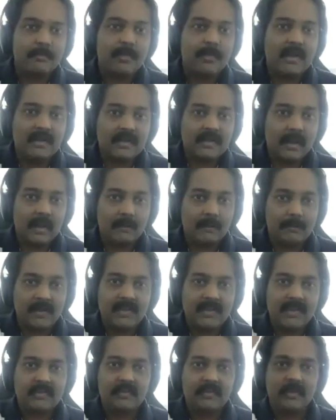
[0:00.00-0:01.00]
built
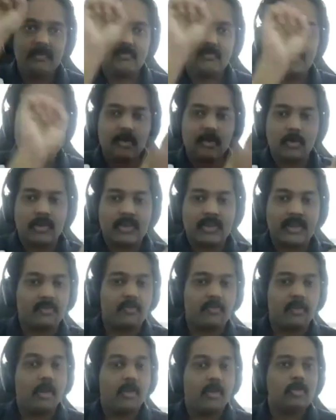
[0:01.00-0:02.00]
application with
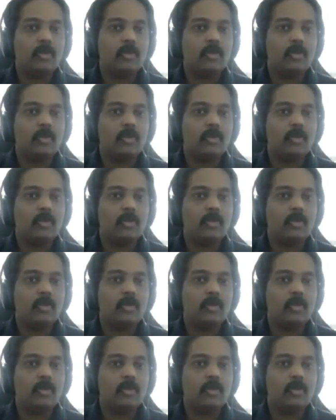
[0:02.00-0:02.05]
Unikraft.